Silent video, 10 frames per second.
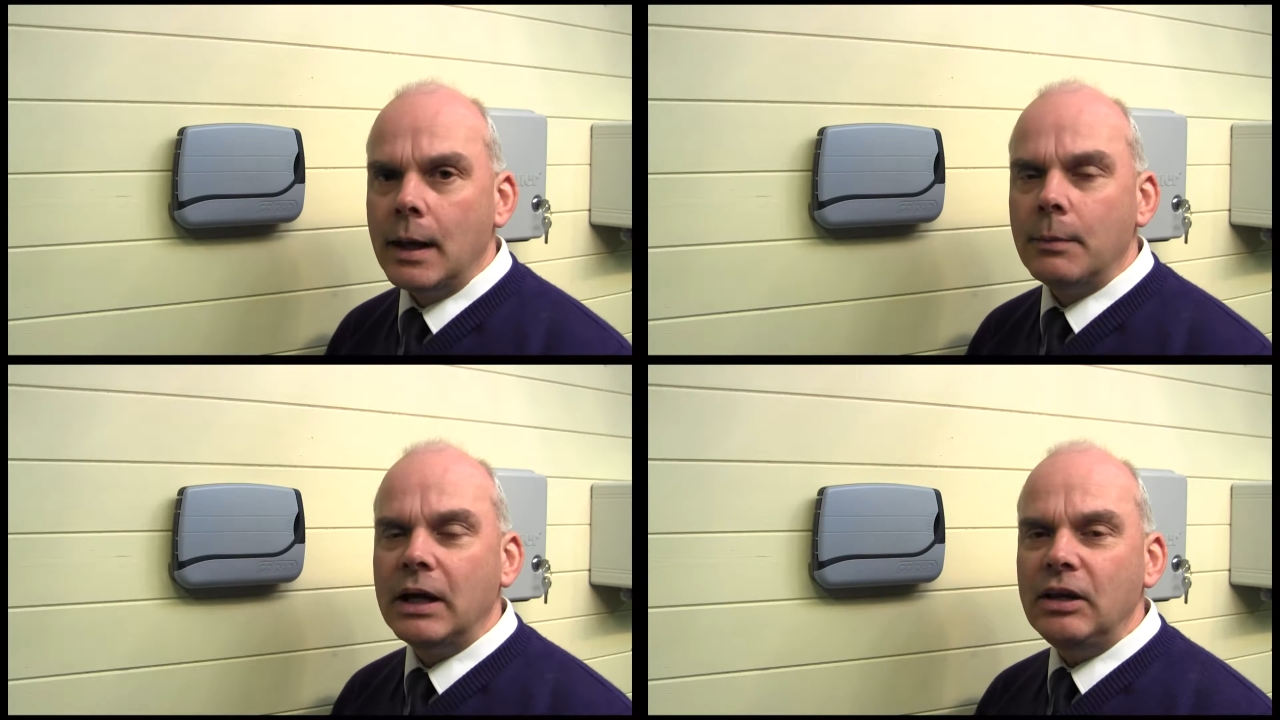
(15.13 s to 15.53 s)

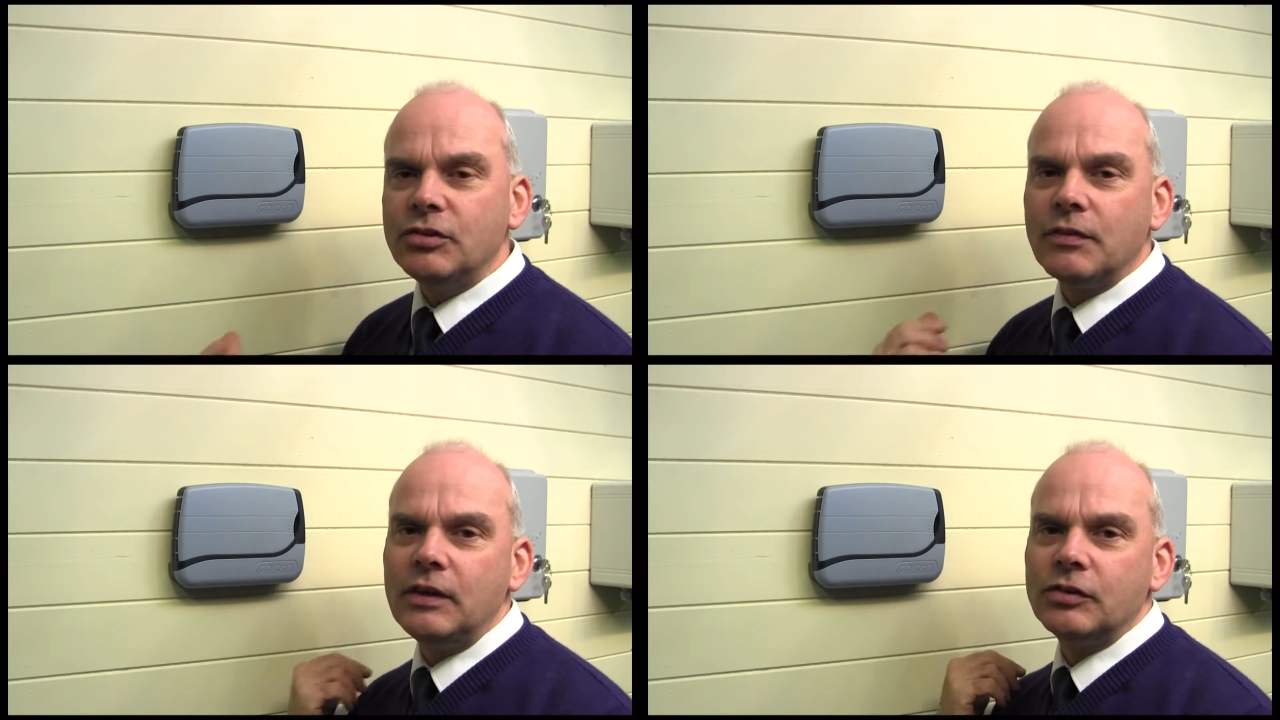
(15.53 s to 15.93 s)
But
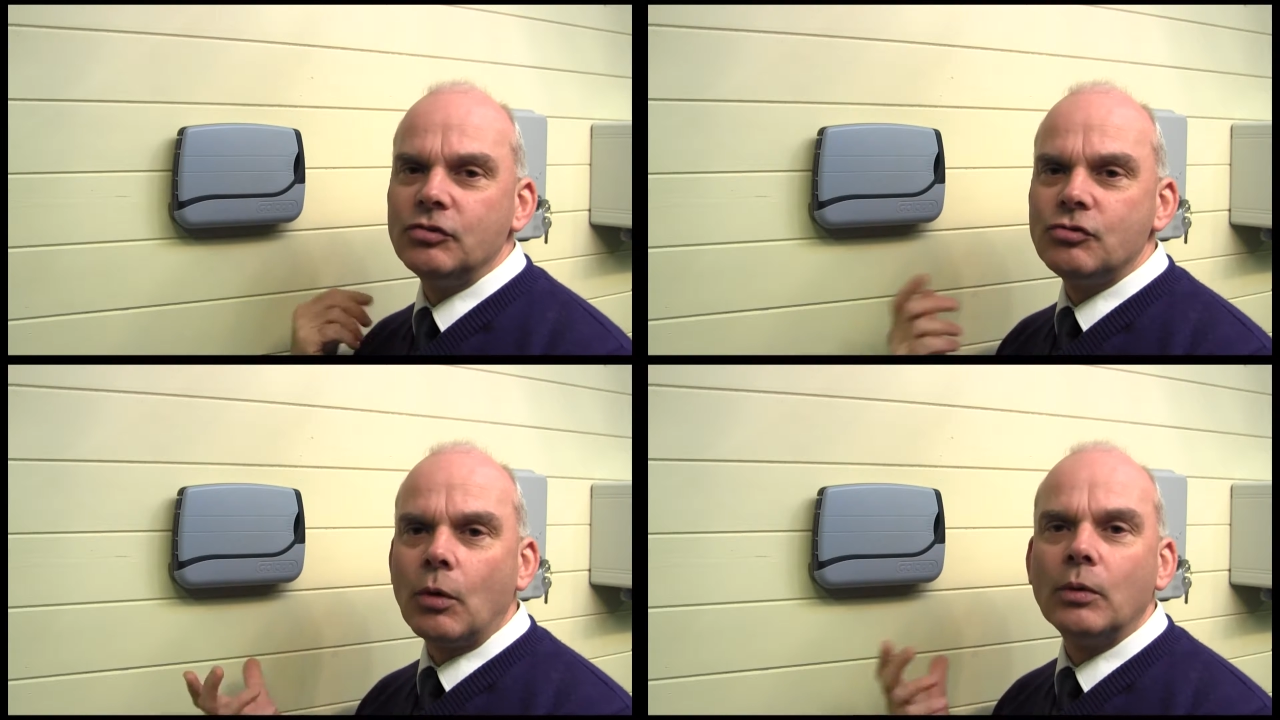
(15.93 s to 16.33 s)
each of these
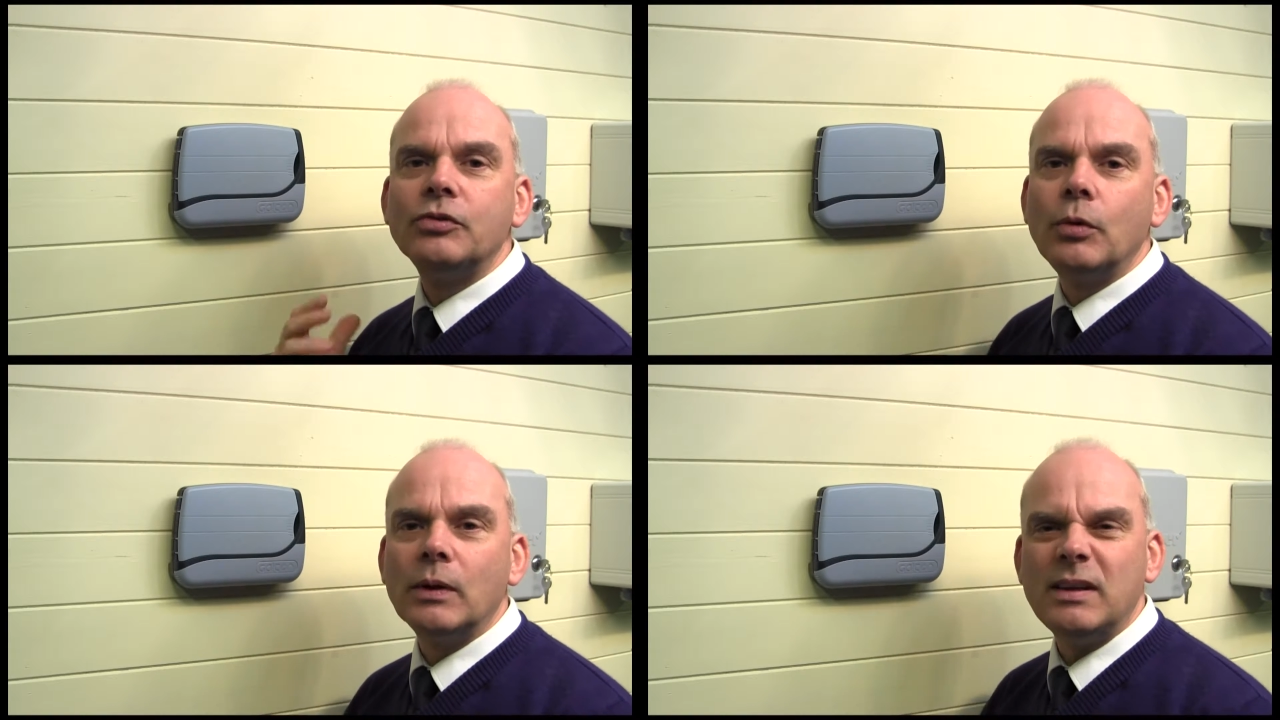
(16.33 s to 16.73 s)
controllers
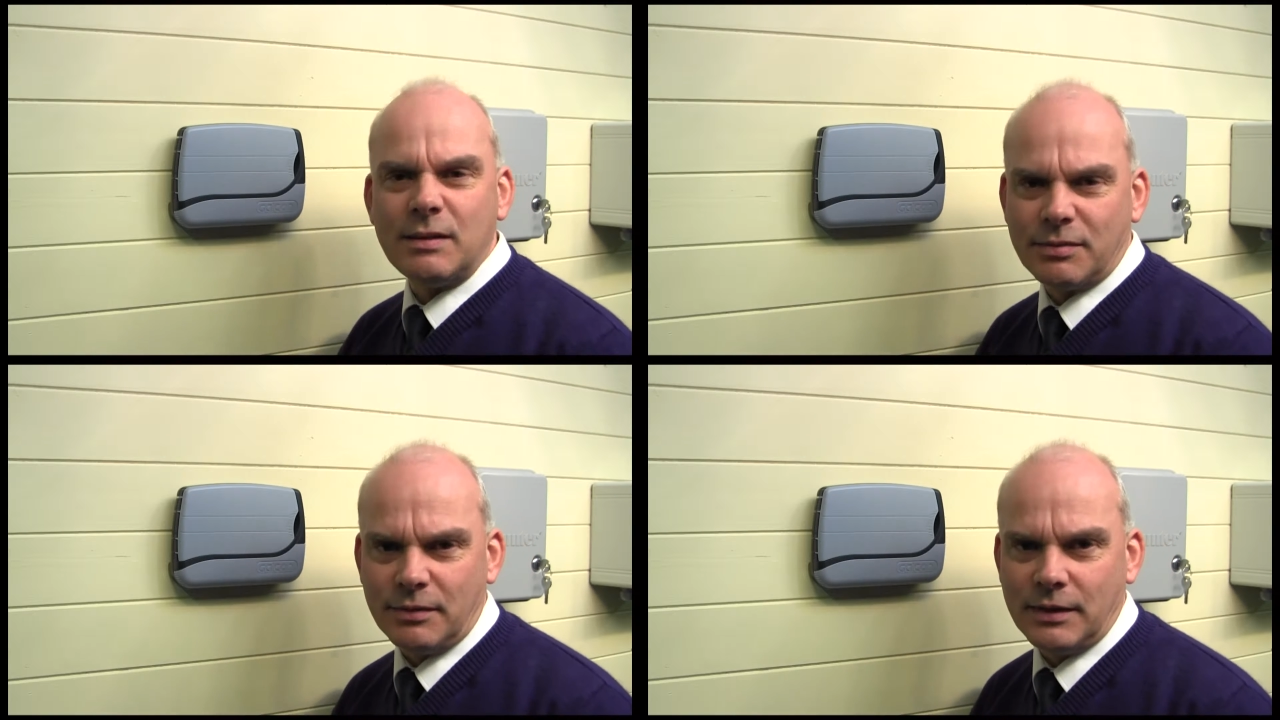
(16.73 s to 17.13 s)
call it a
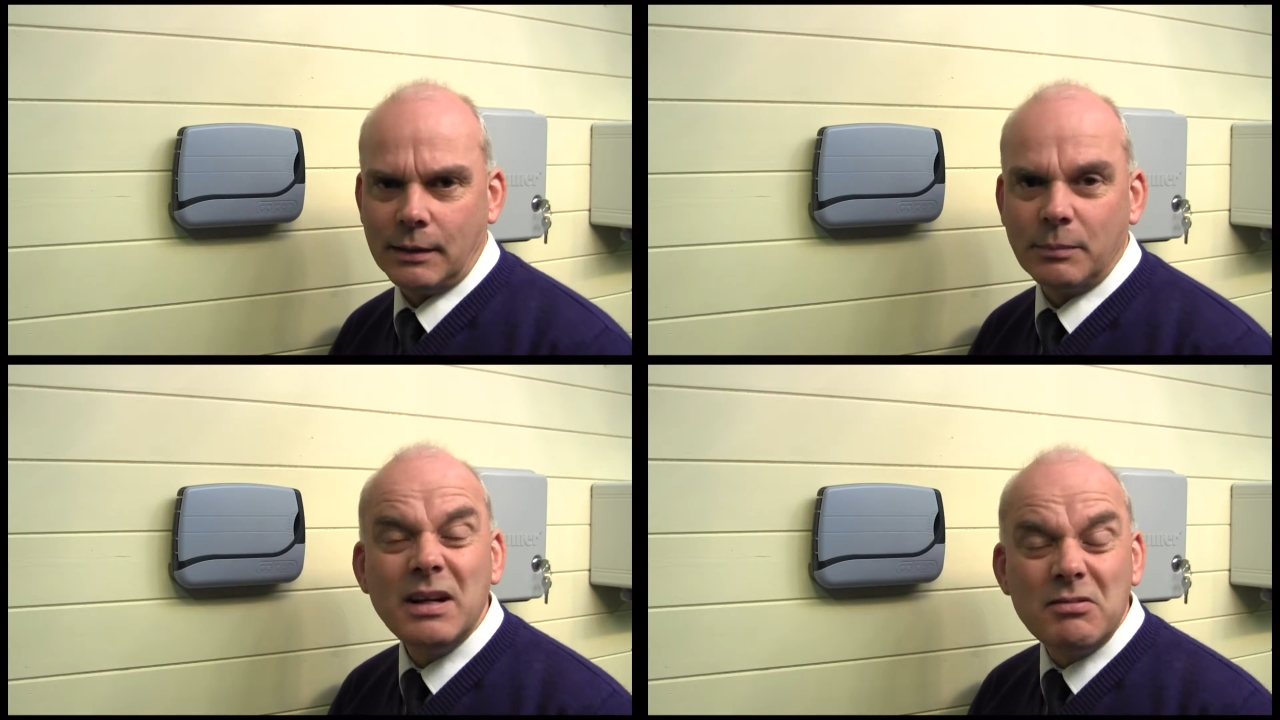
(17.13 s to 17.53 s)
different
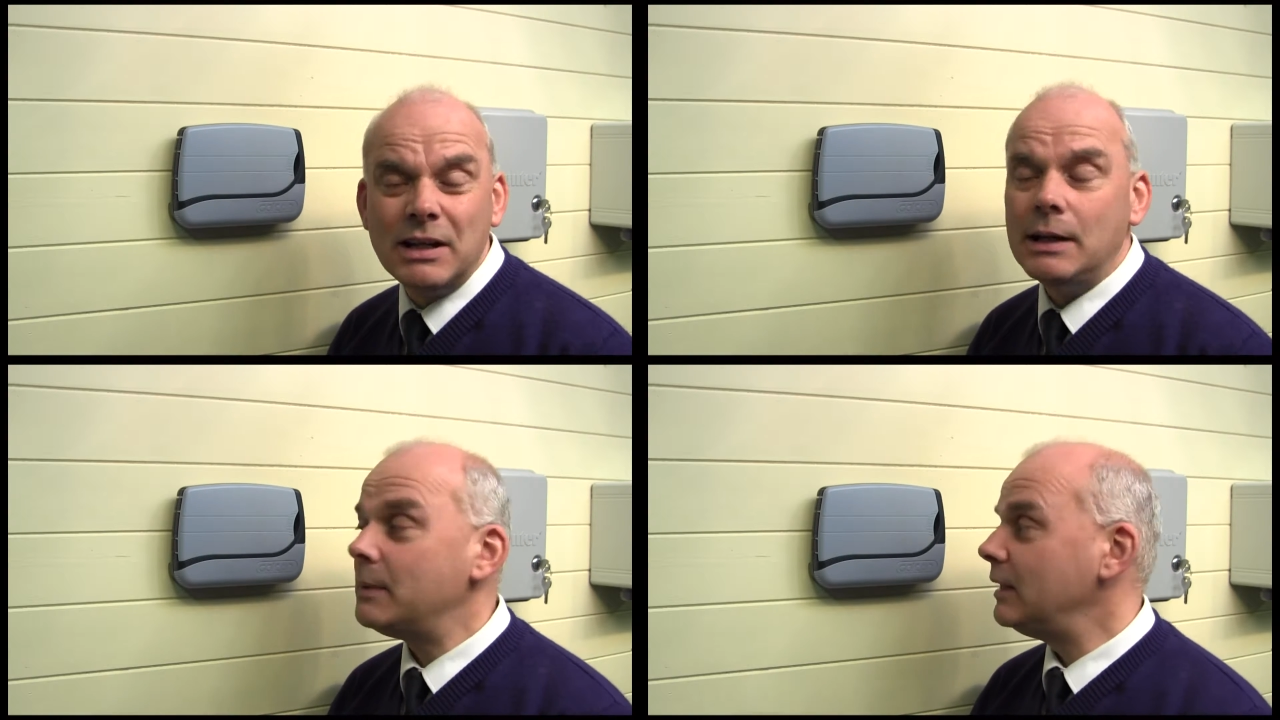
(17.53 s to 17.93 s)
thing, but it
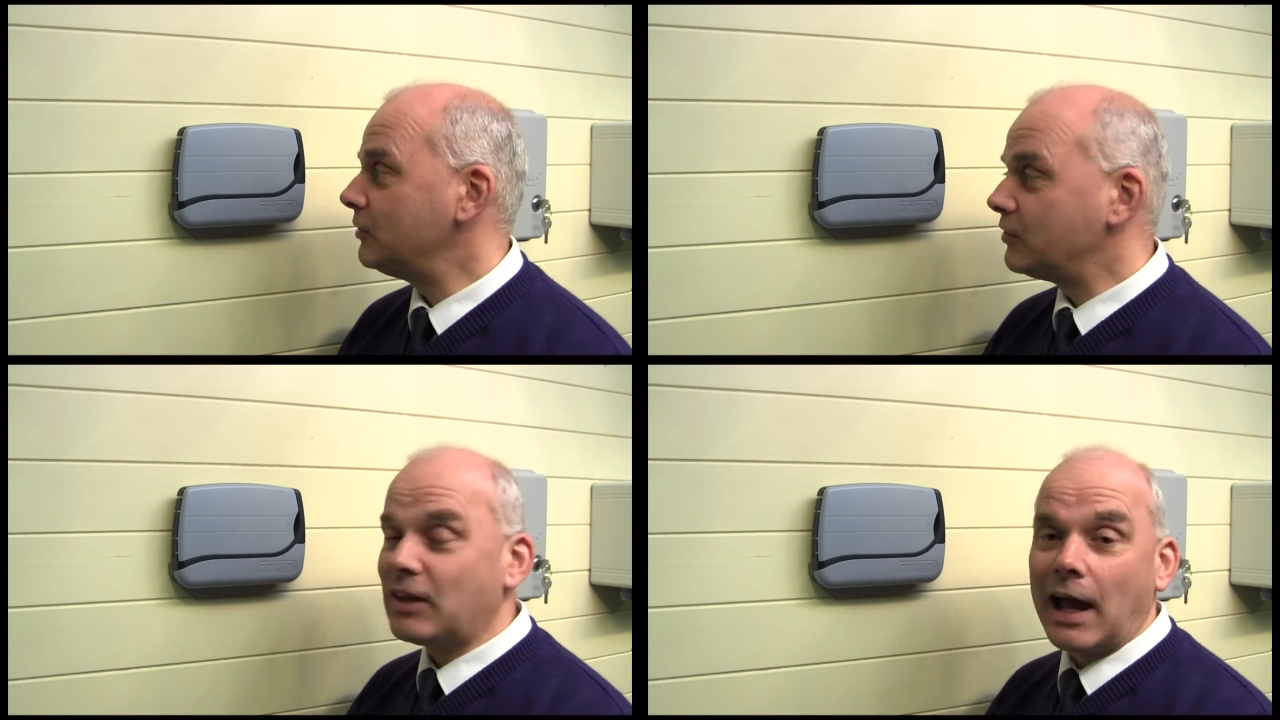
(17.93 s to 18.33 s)
really
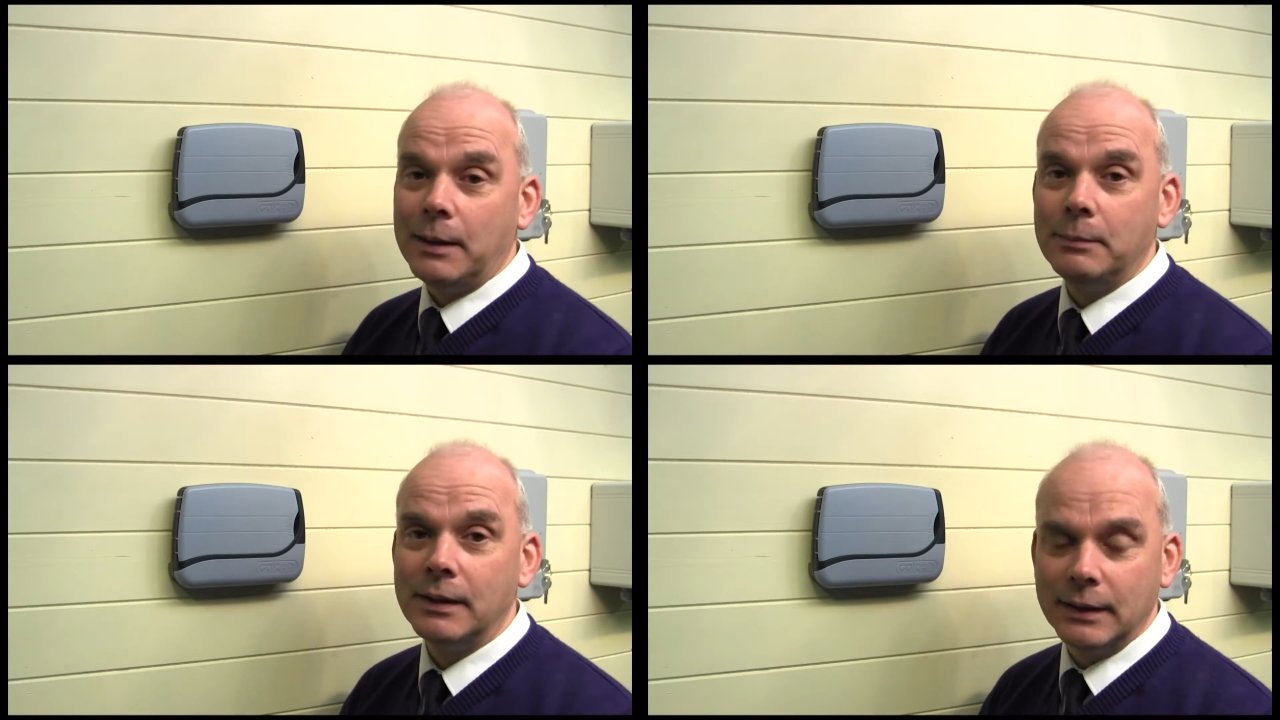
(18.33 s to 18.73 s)
means the same.